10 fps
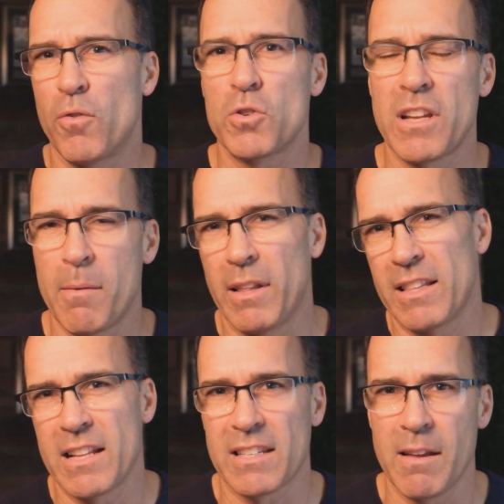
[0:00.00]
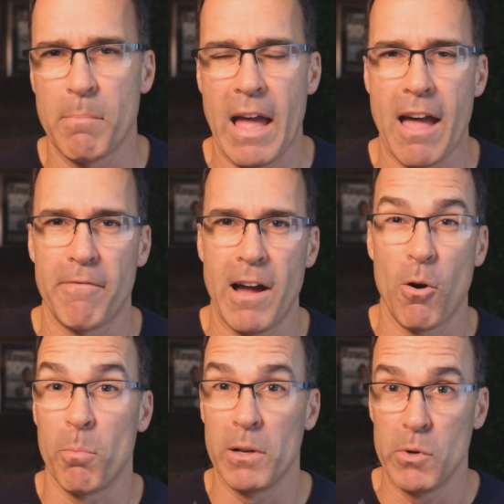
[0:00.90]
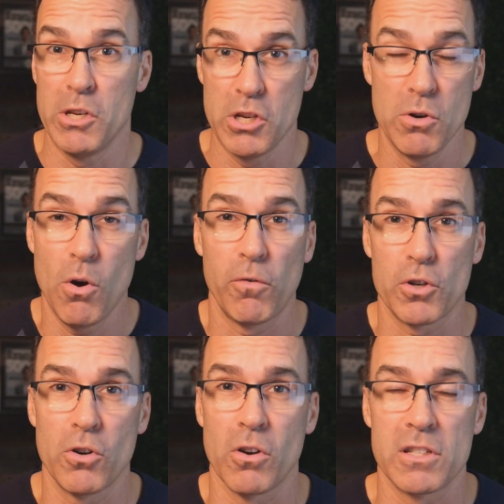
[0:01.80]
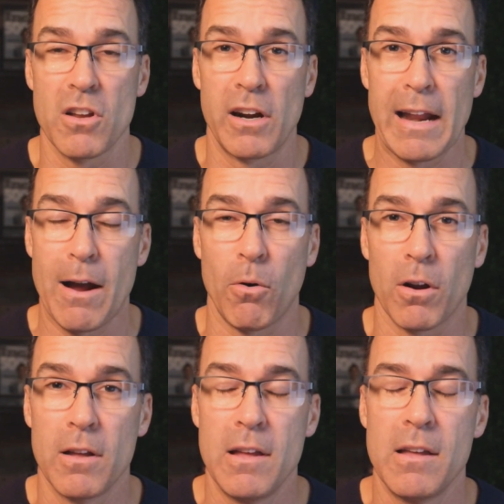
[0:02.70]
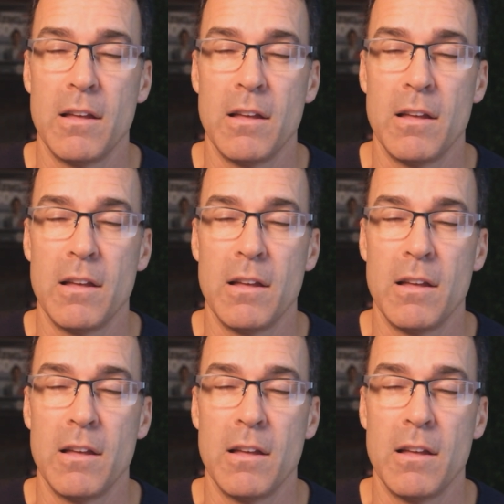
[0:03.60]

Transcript: first time, let's give them a half hour, but for sure it's not an hour.